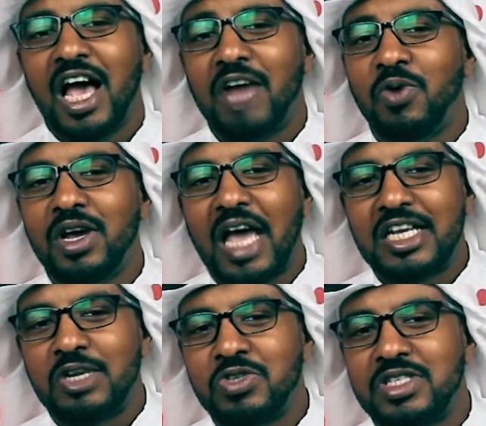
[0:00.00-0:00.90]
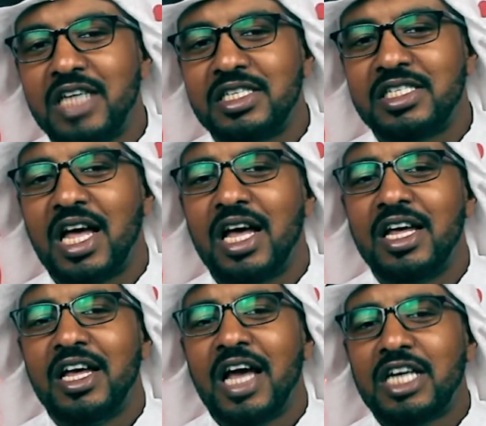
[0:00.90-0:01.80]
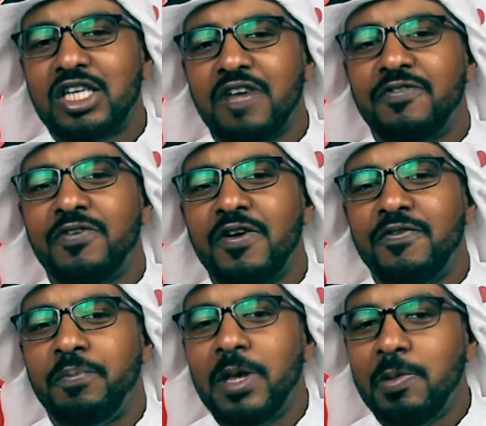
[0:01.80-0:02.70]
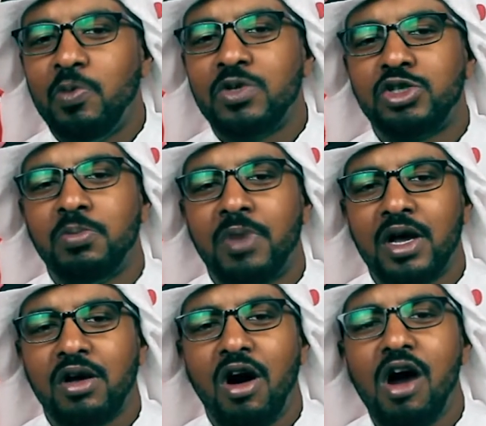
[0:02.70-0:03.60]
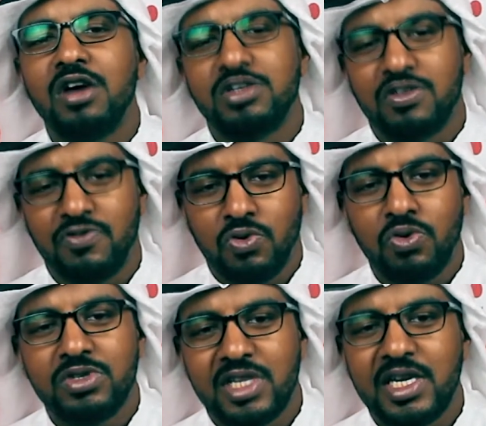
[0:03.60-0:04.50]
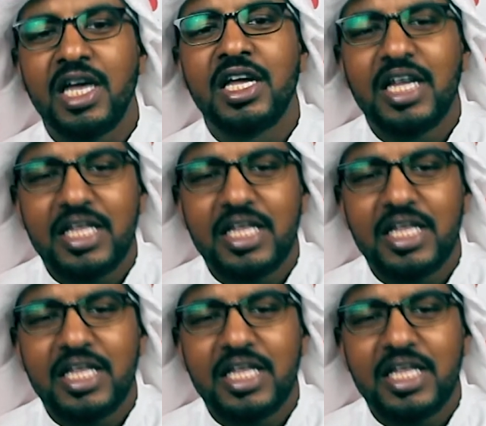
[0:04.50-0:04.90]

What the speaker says: And what he actually was said is that actually if people wants to buy cargoes of crude today,